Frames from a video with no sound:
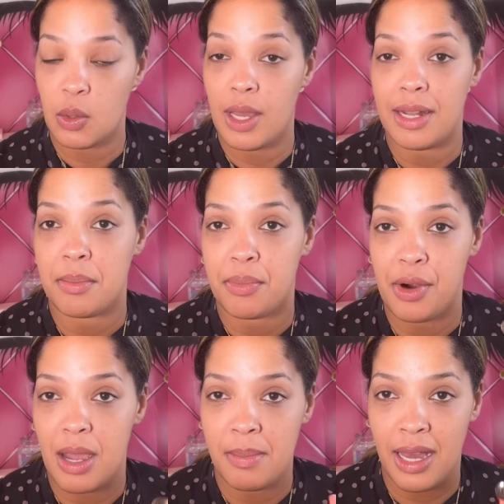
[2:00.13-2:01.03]
go ahead and
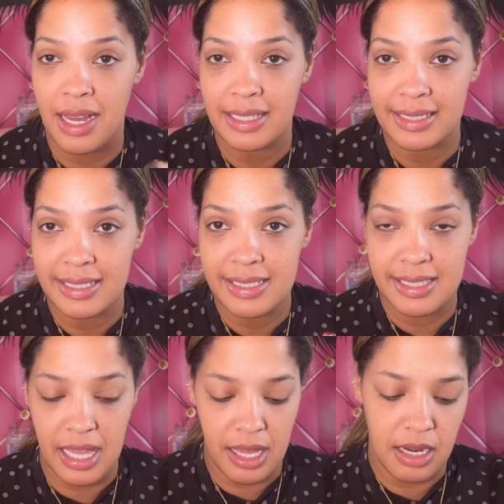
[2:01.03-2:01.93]
prime my eyelids,
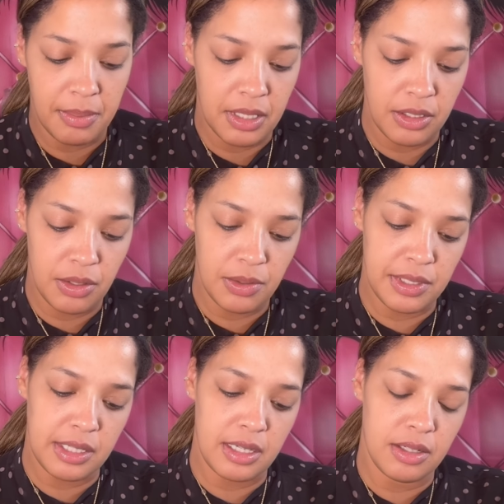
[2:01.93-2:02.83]
and I'm gonna use
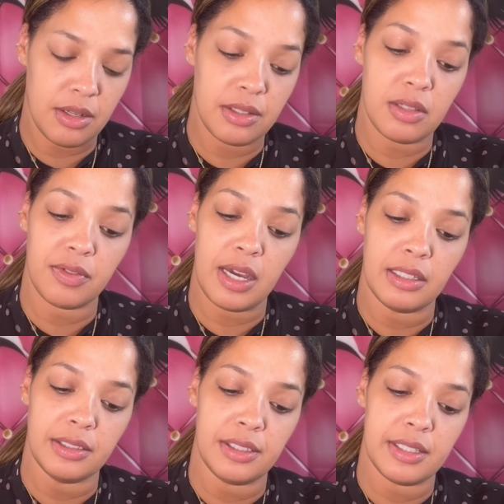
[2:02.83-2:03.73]
the Dose of
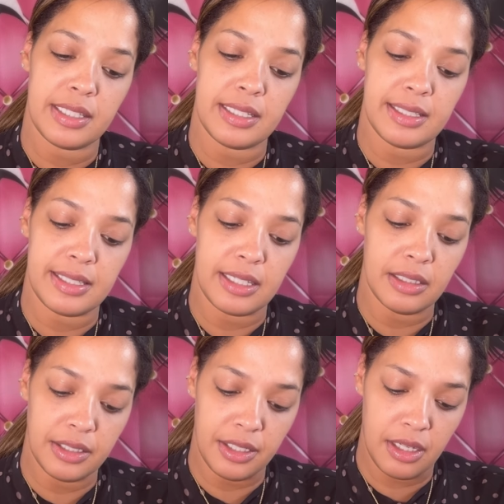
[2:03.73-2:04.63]
Colors
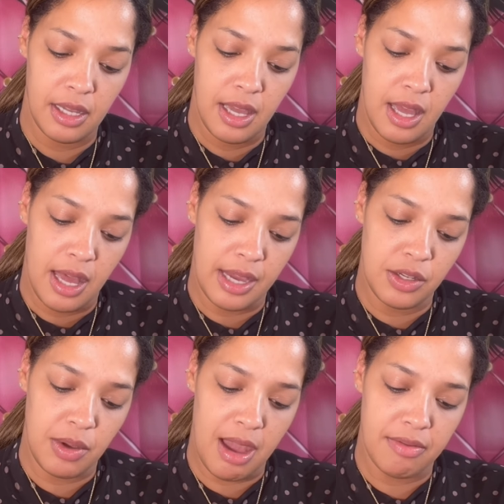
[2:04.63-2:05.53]
concealer. I
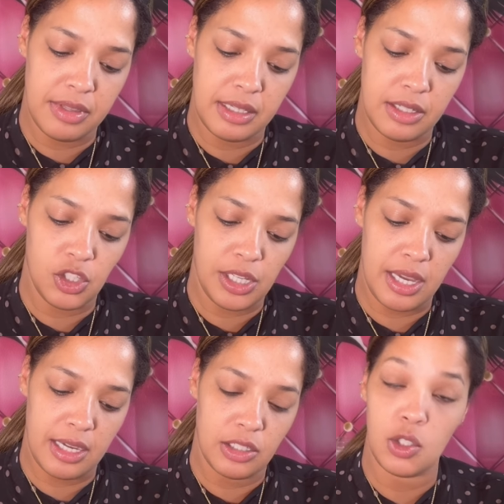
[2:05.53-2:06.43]
do have the
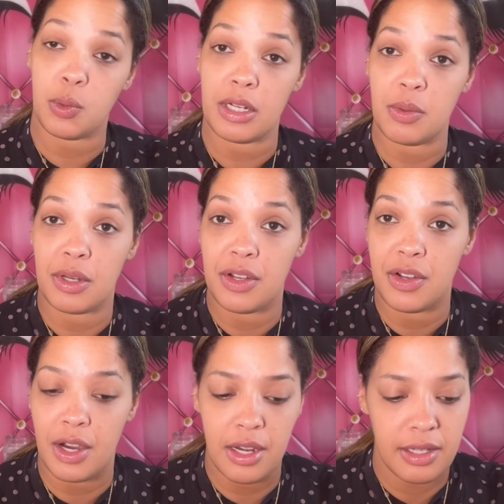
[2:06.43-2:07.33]
shade 21
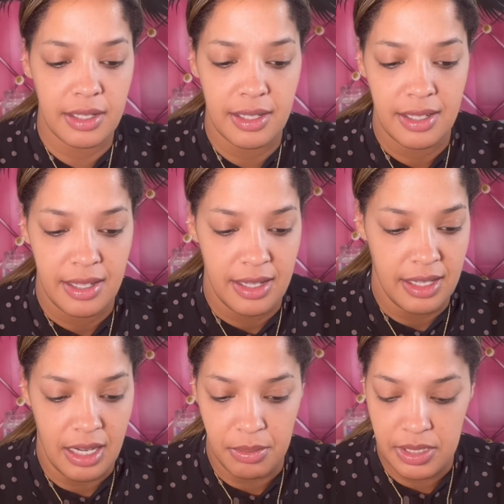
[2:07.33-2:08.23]
Dark.
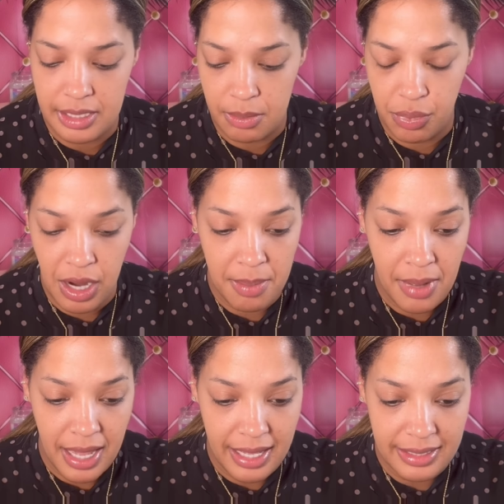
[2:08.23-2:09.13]
I'm just gonna prime
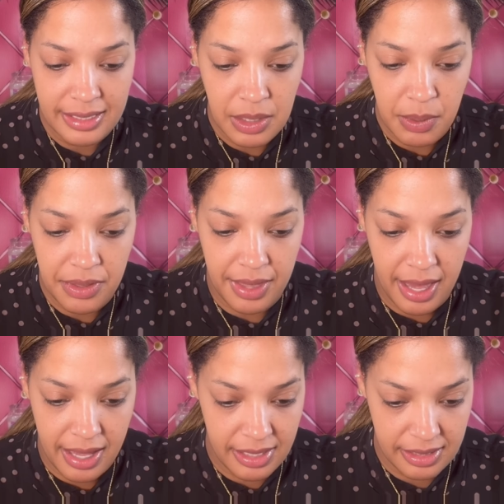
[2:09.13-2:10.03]
my eyelids with
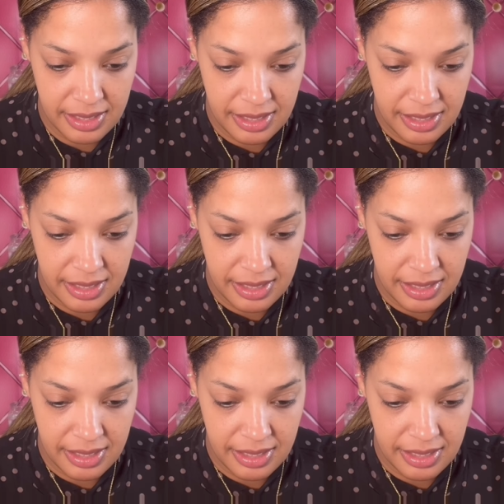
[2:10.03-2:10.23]
that.